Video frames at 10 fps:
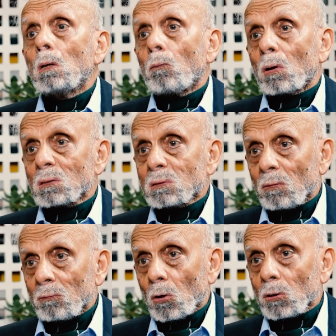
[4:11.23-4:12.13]

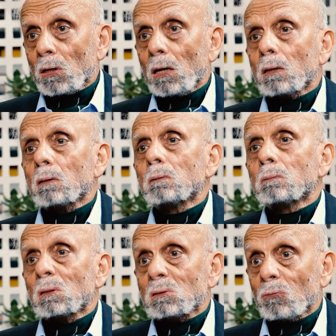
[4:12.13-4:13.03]
47, 48,
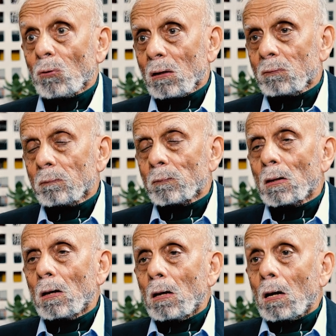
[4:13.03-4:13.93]
65.
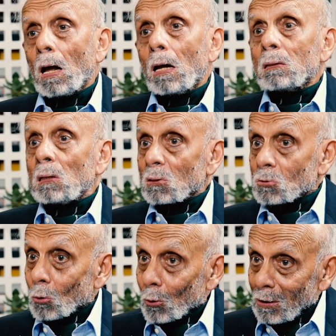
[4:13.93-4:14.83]
Wow. Their
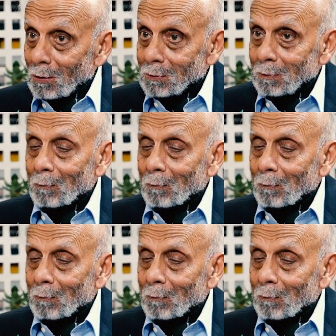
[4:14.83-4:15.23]
stories.